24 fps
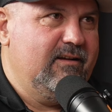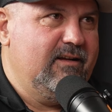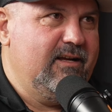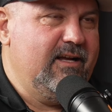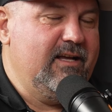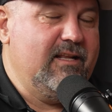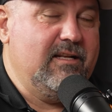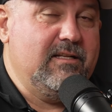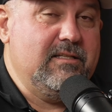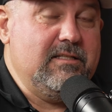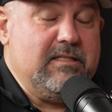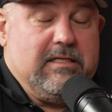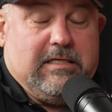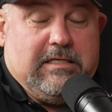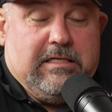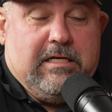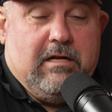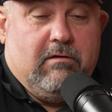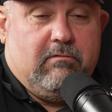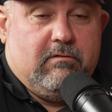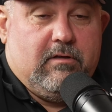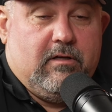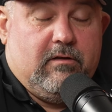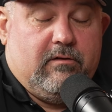and you
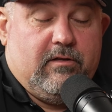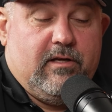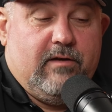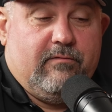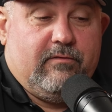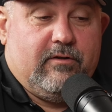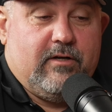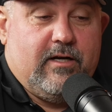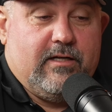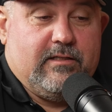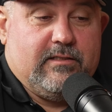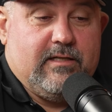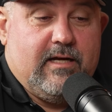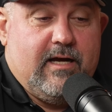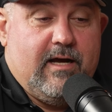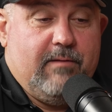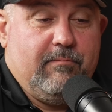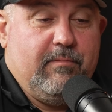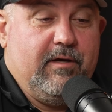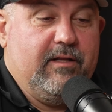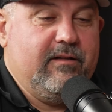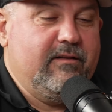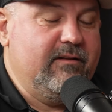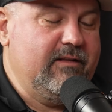know you, you have a great time,
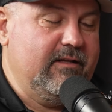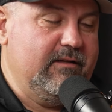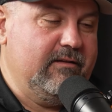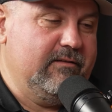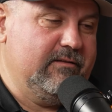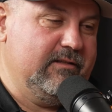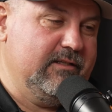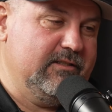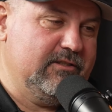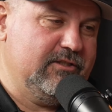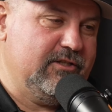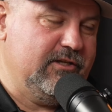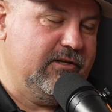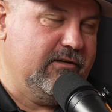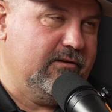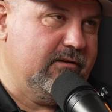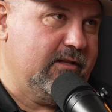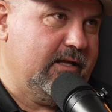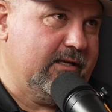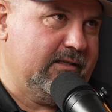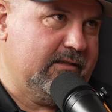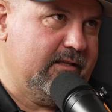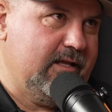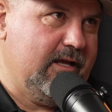but th this year,
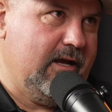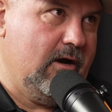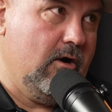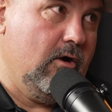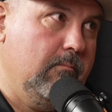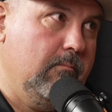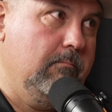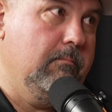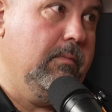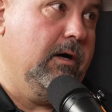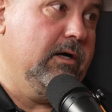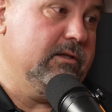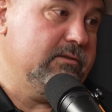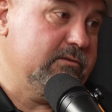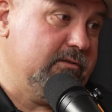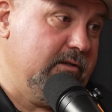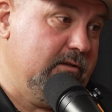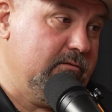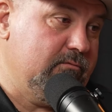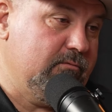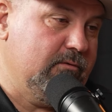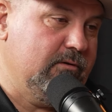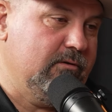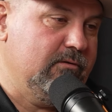like they
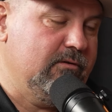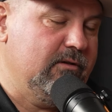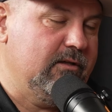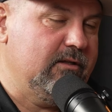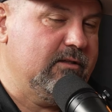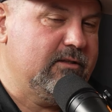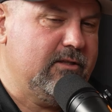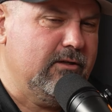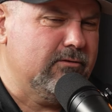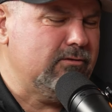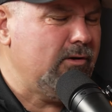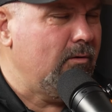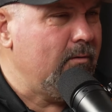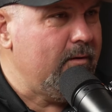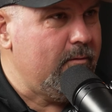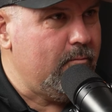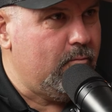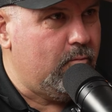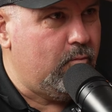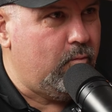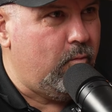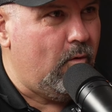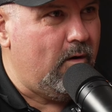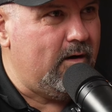busted through. The, there's only
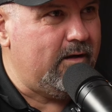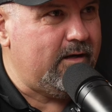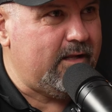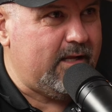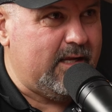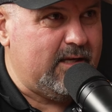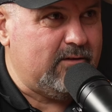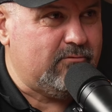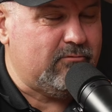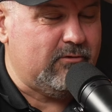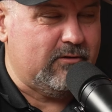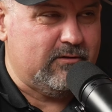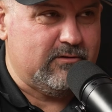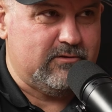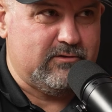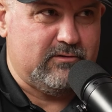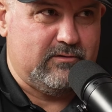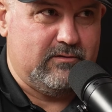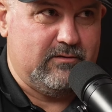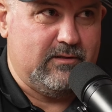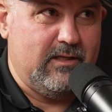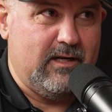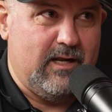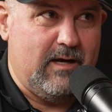one entrance
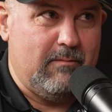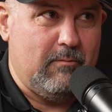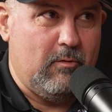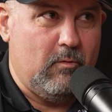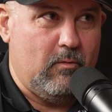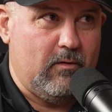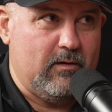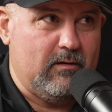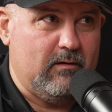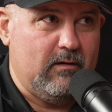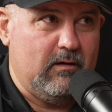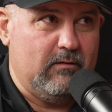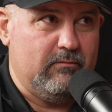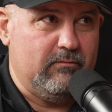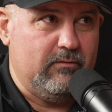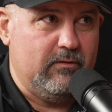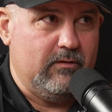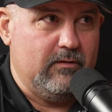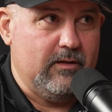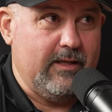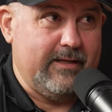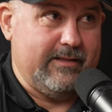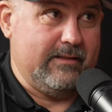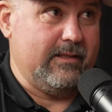that I'm aware of.
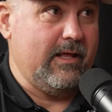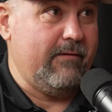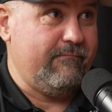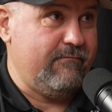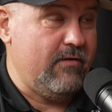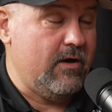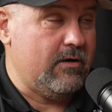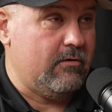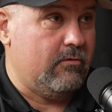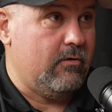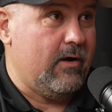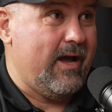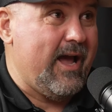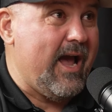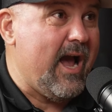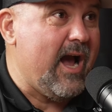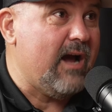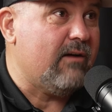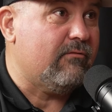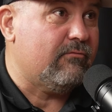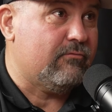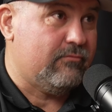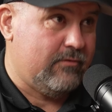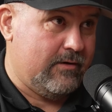Like they funnel
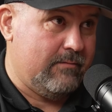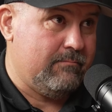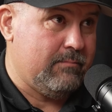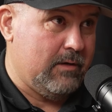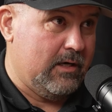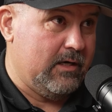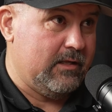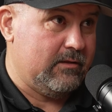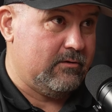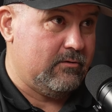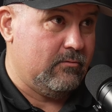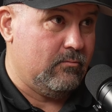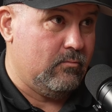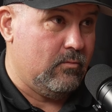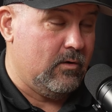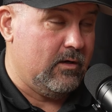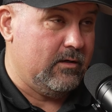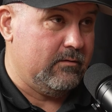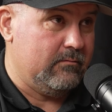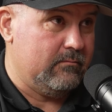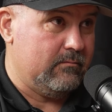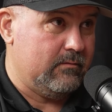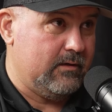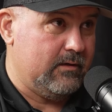everybody through one